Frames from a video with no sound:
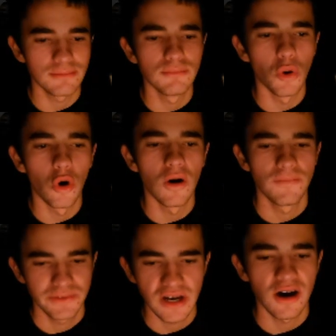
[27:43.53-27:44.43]
more
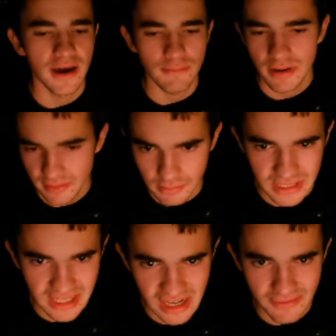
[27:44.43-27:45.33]
time that was
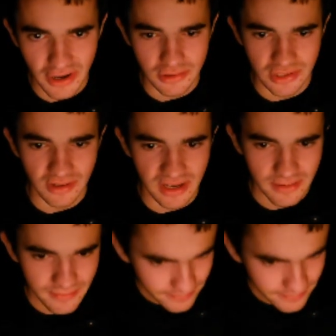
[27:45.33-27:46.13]
actually focused on it.